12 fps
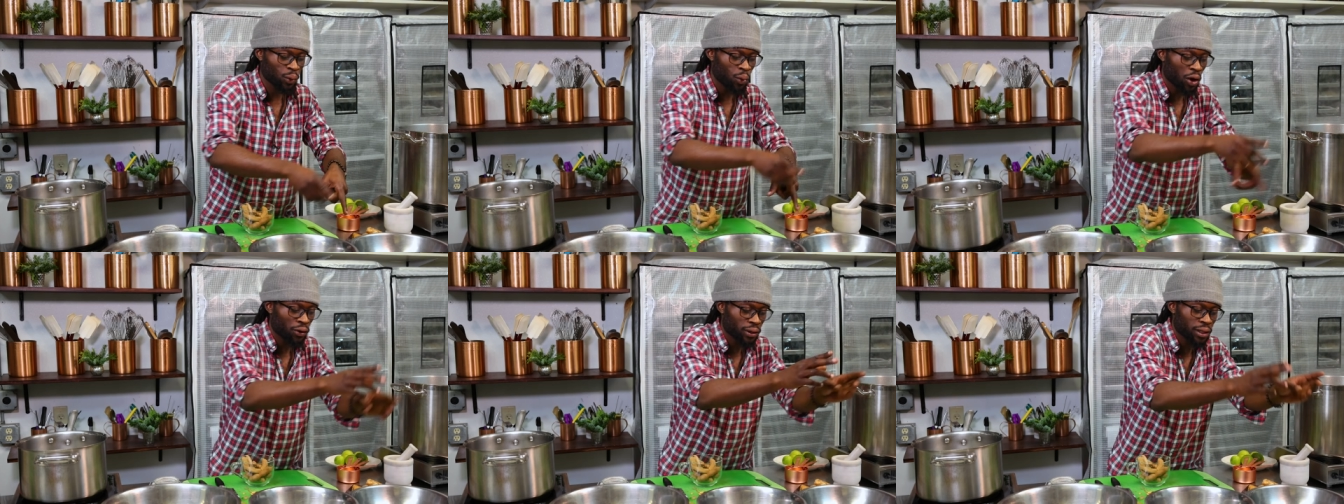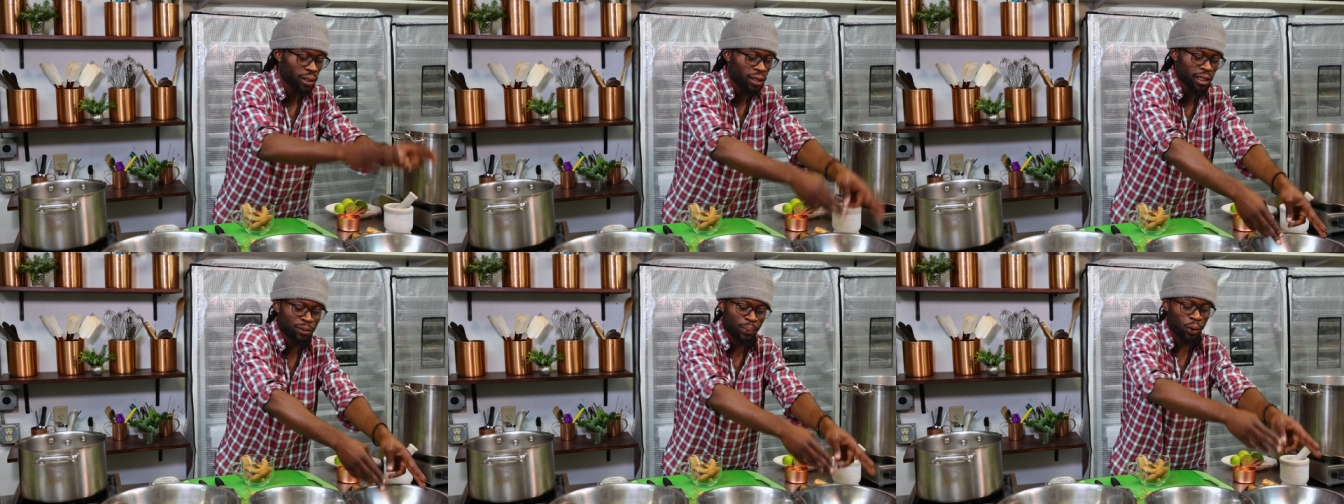water to
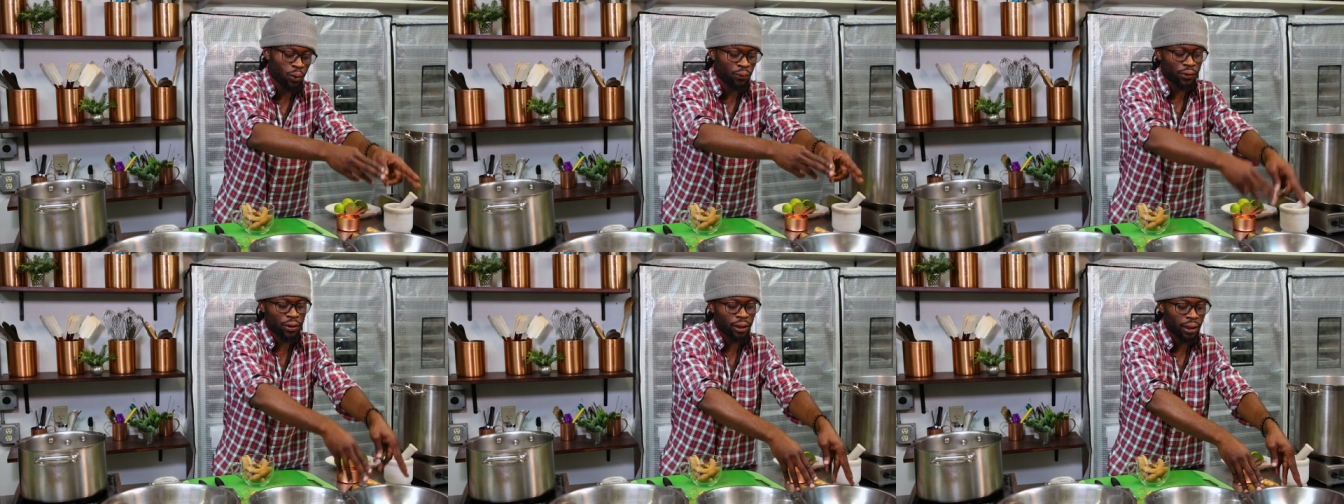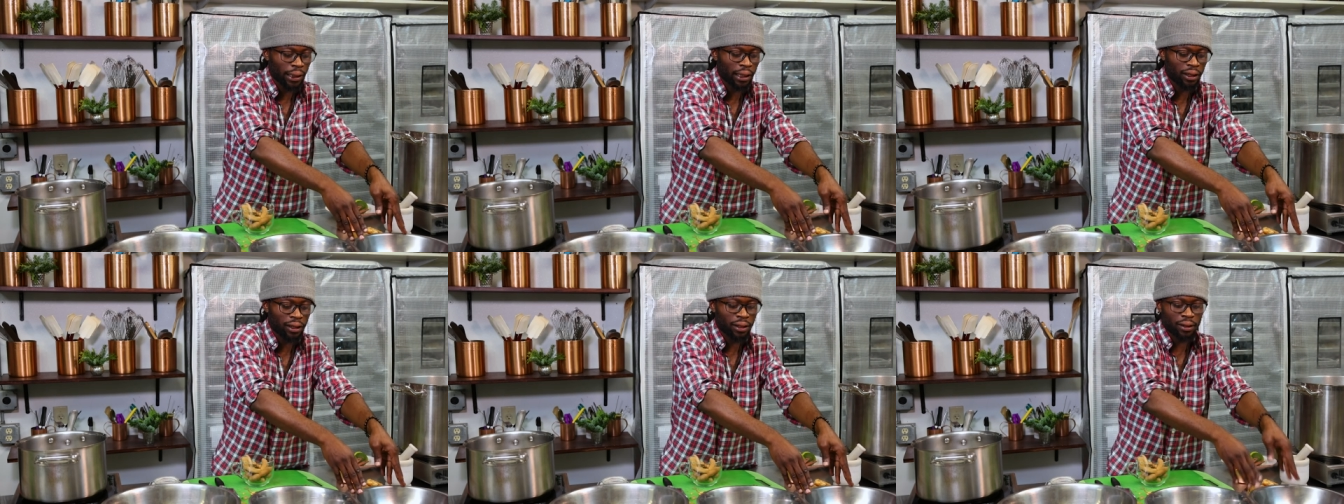this bowl for the
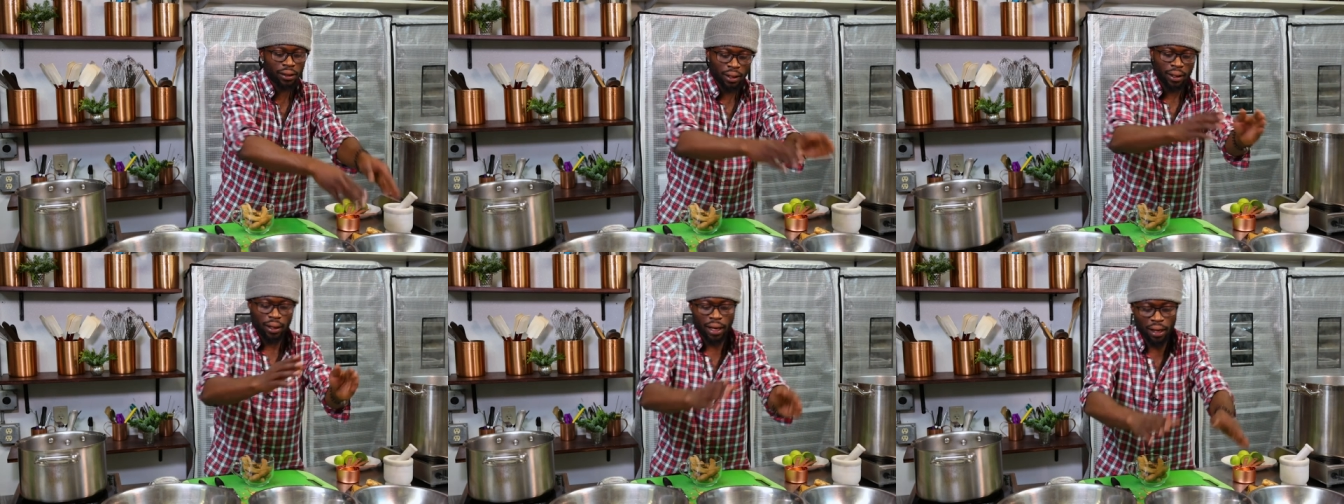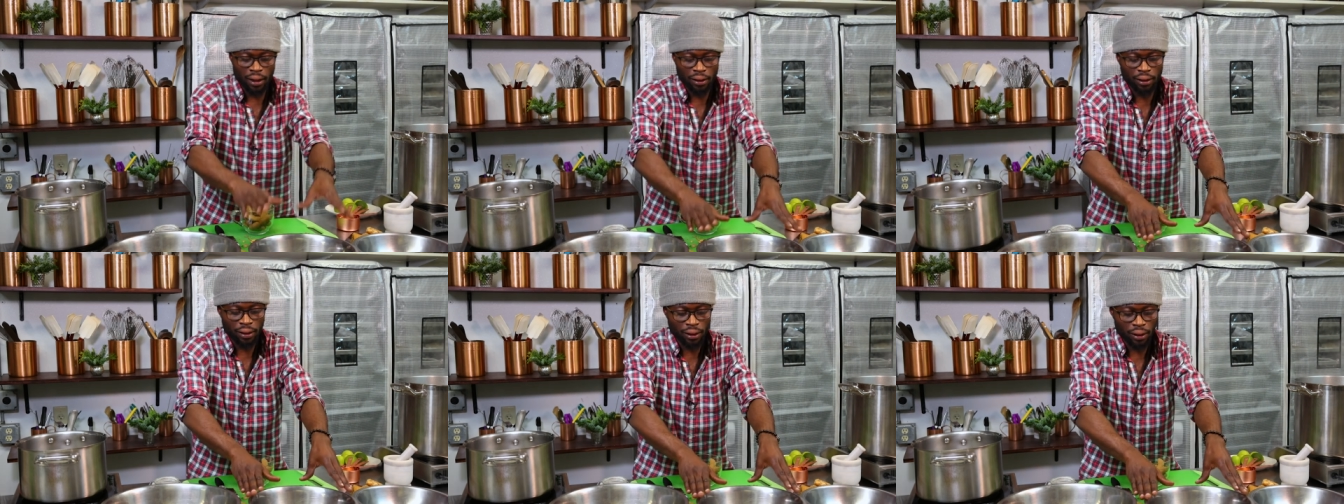Indian
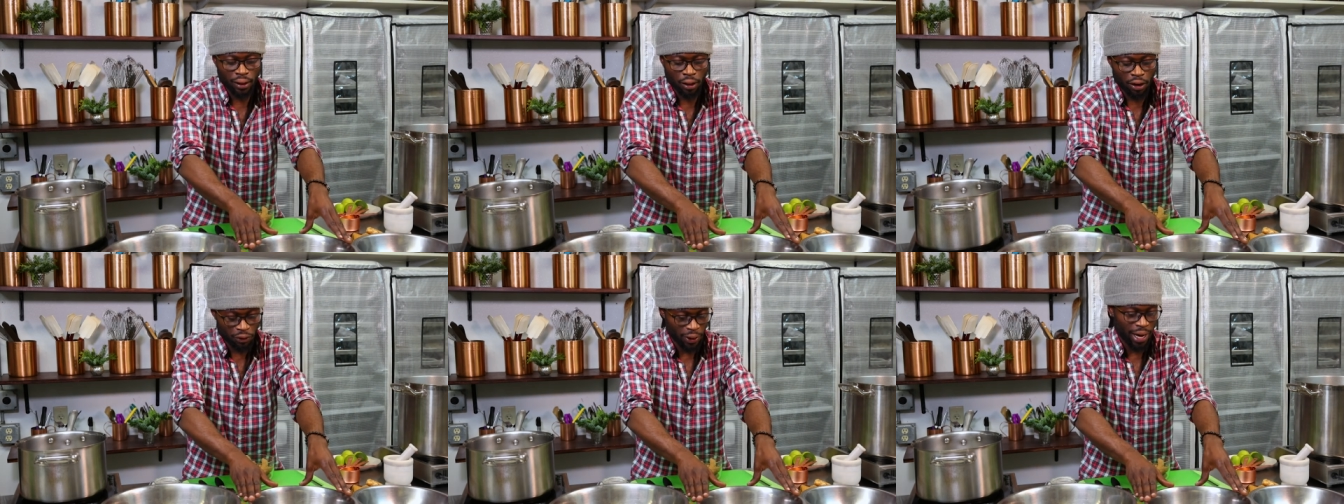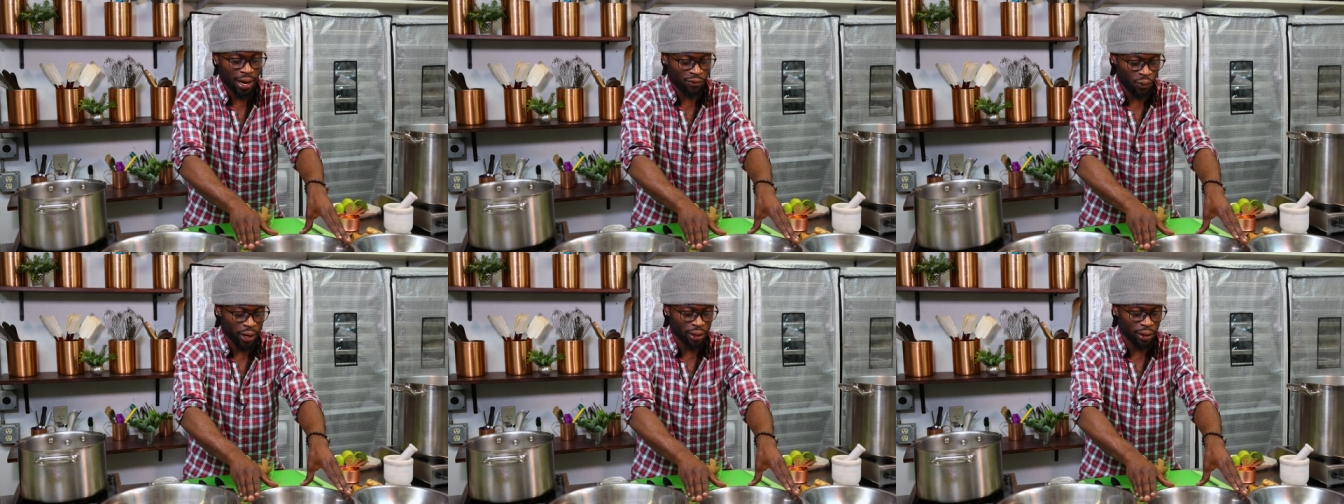and the other half
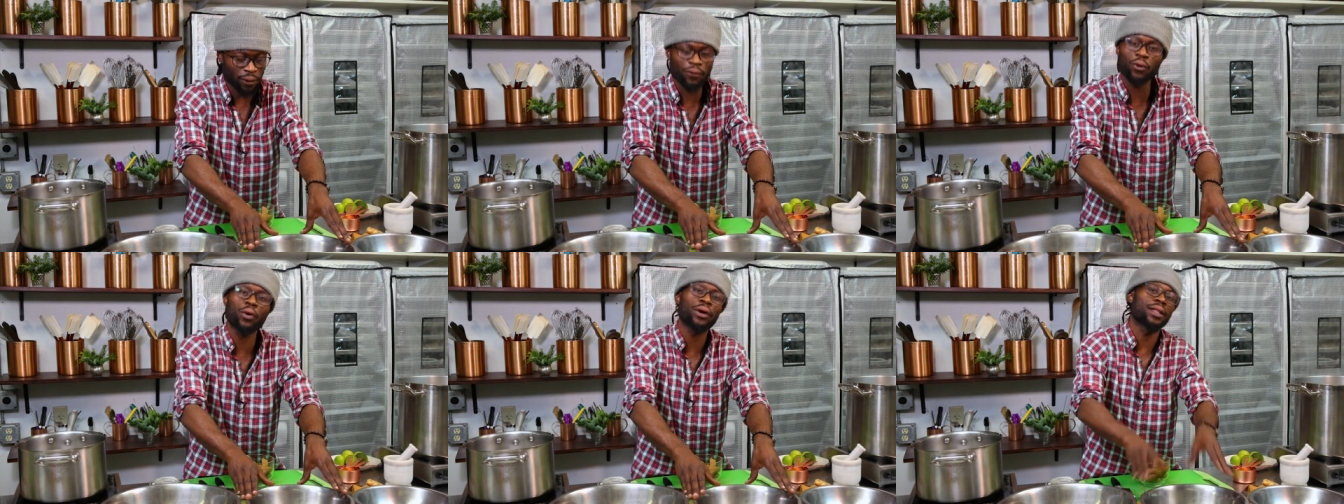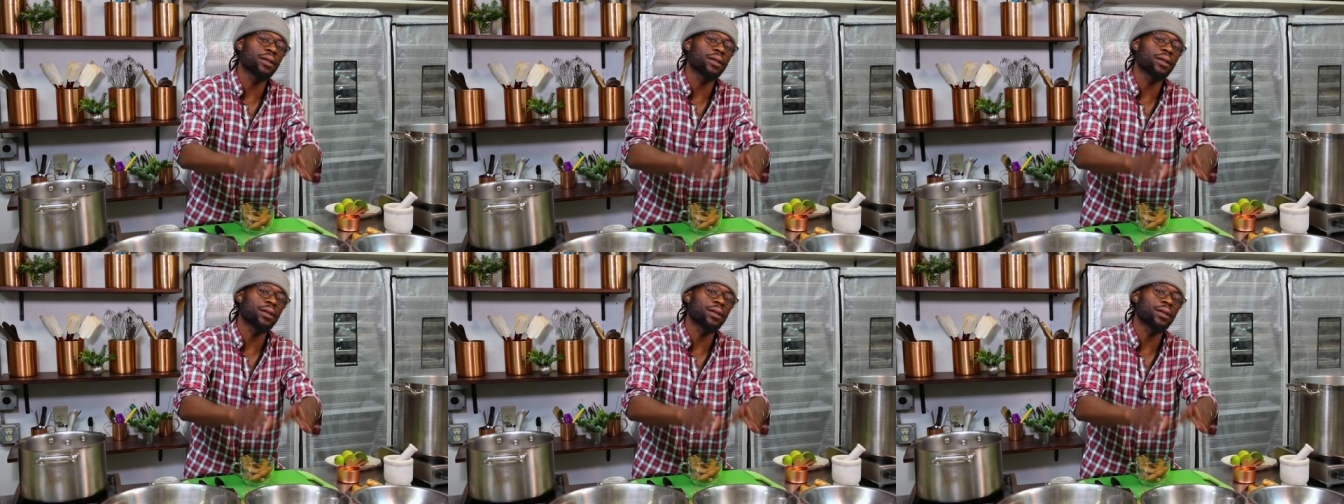right here for the